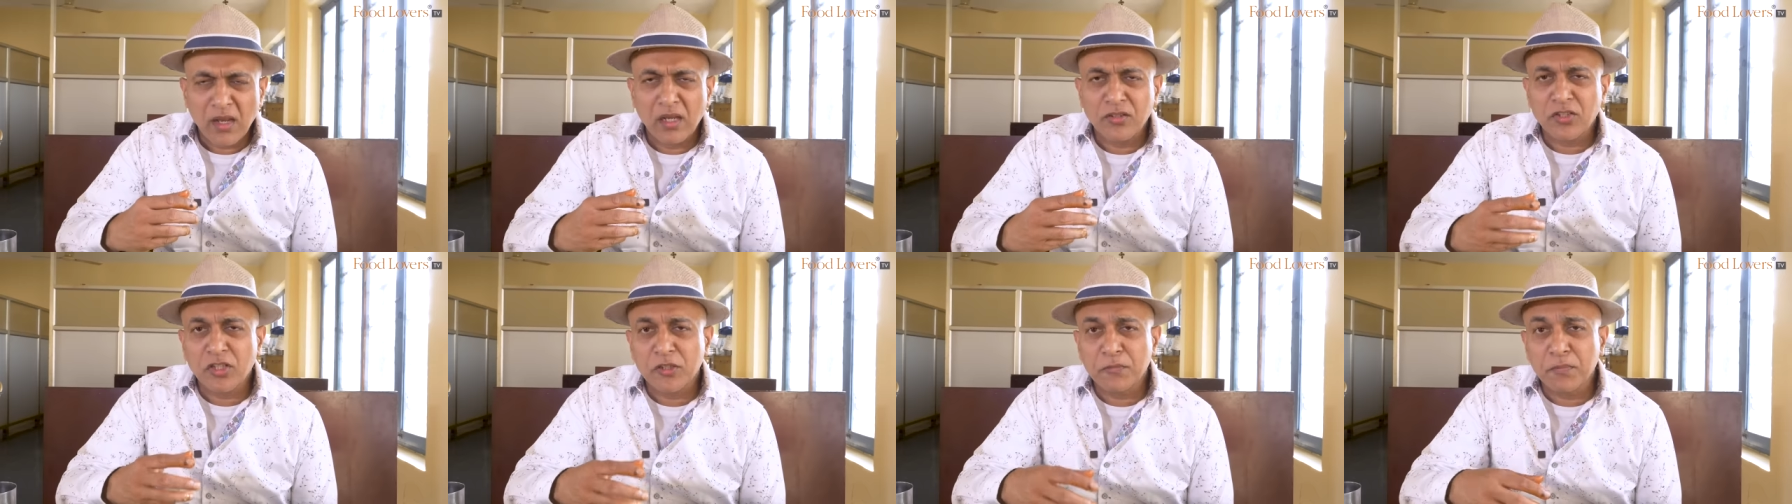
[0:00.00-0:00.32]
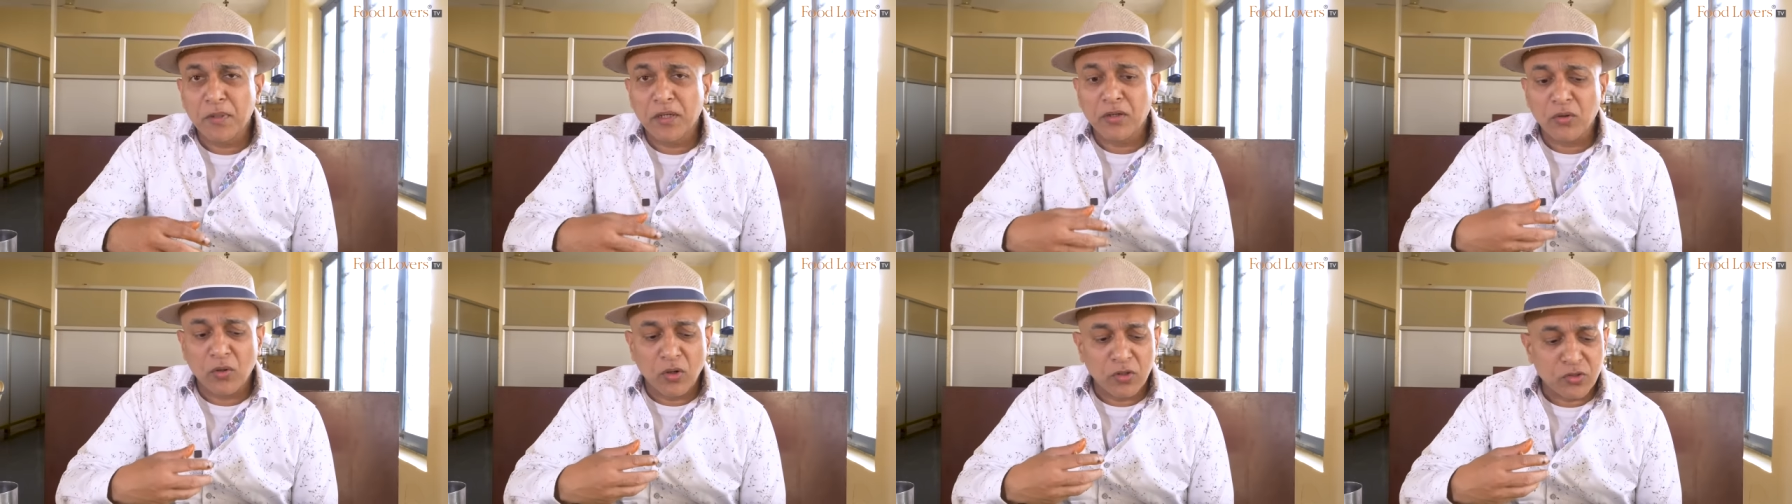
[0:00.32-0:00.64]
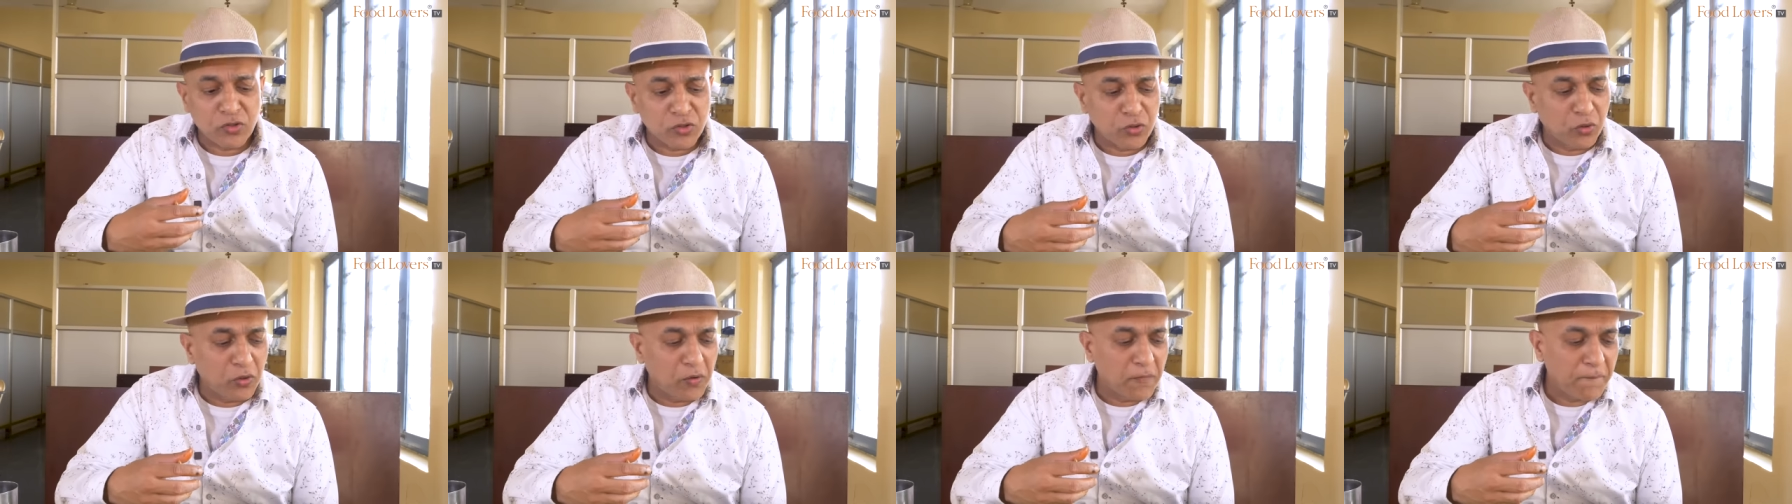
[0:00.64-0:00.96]
I suspect
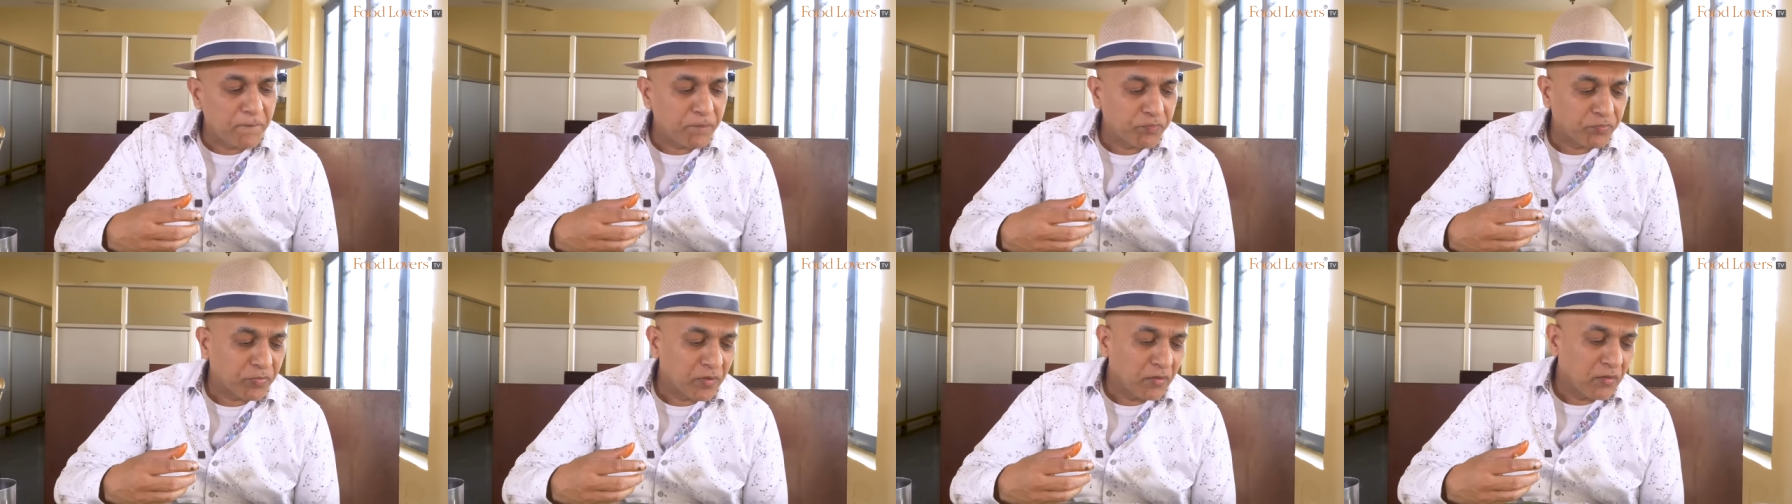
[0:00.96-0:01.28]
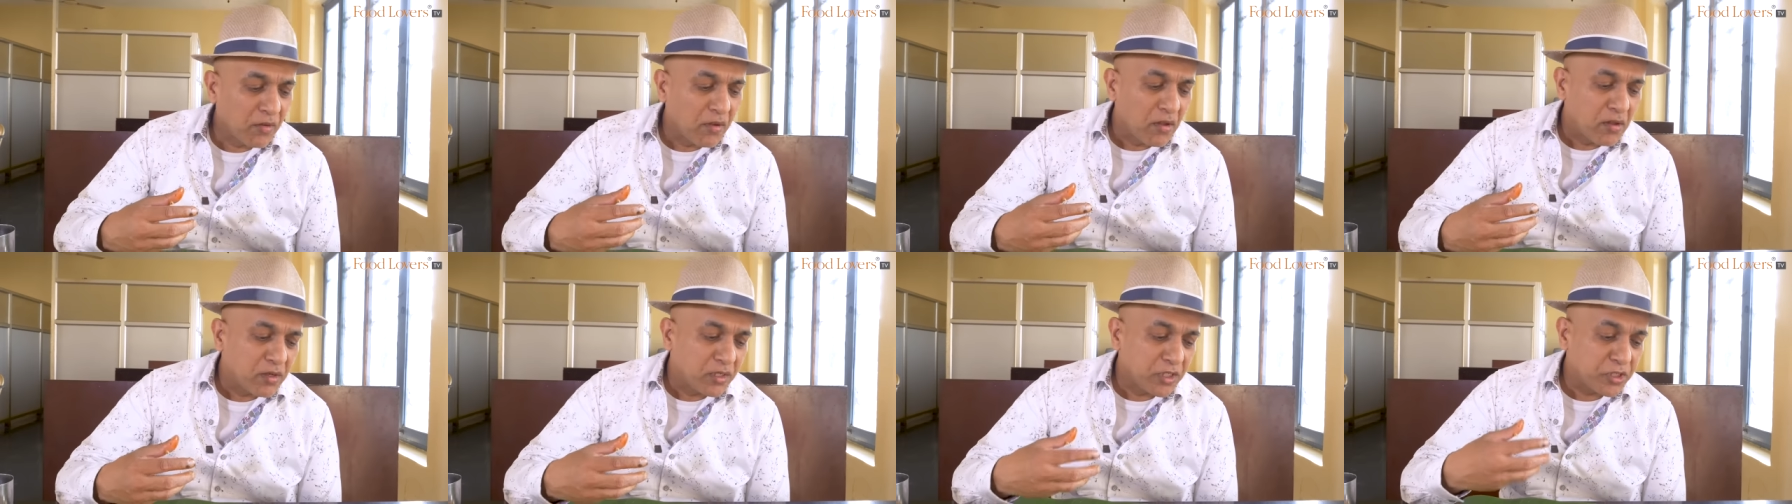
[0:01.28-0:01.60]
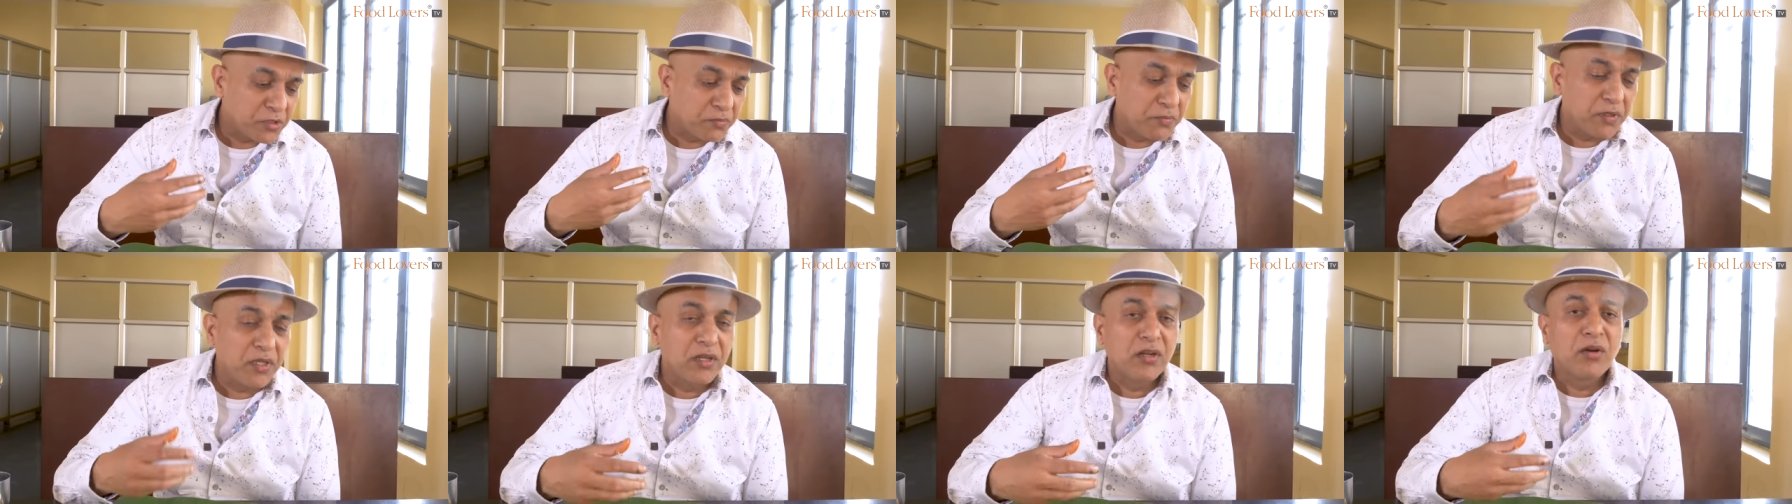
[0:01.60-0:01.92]
also
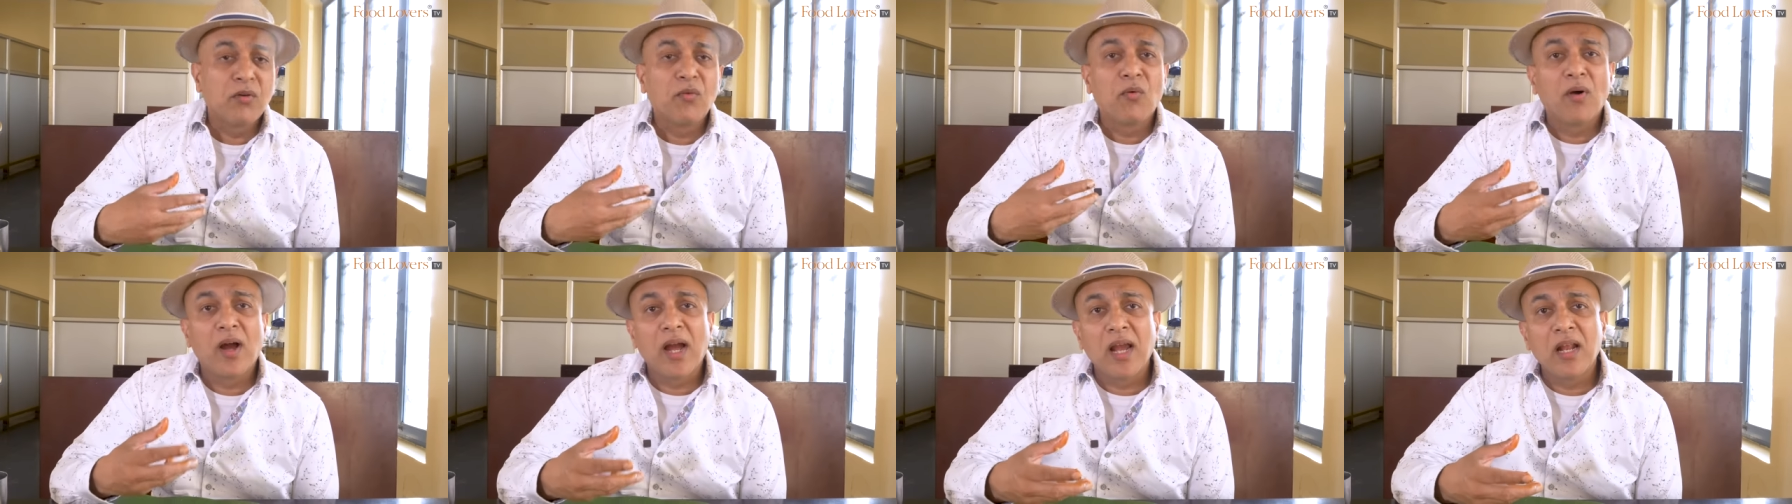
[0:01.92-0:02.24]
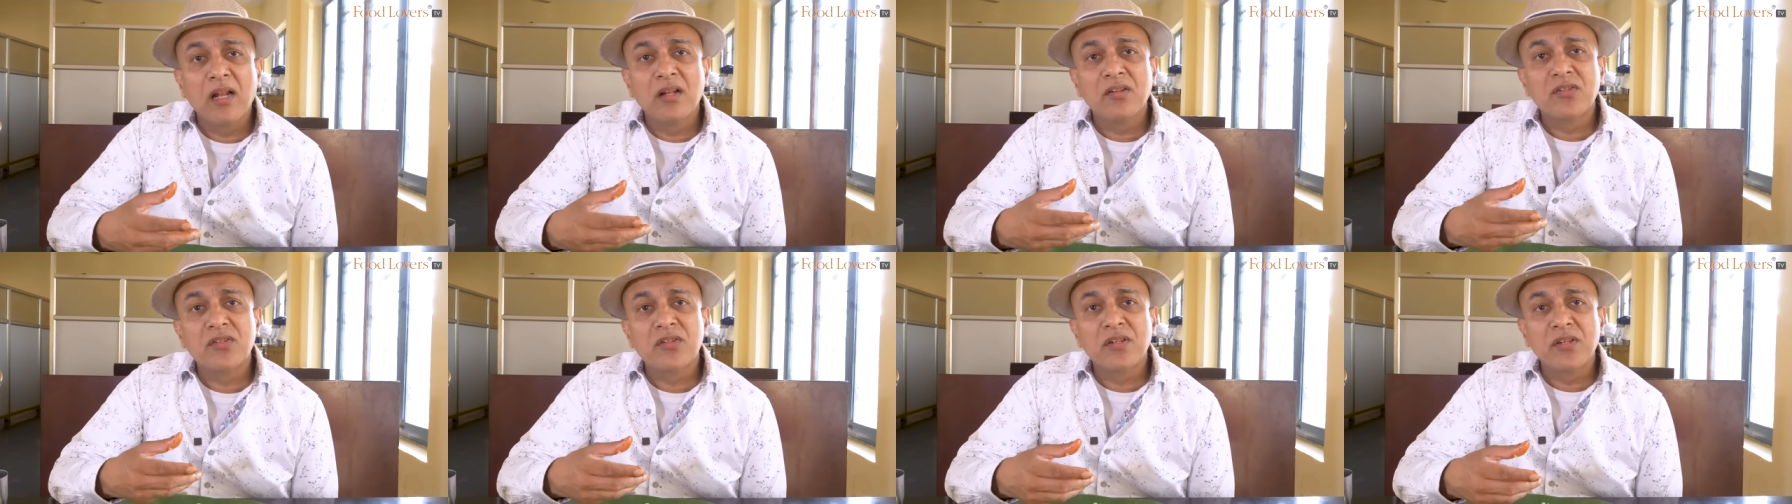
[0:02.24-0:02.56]
it's been a while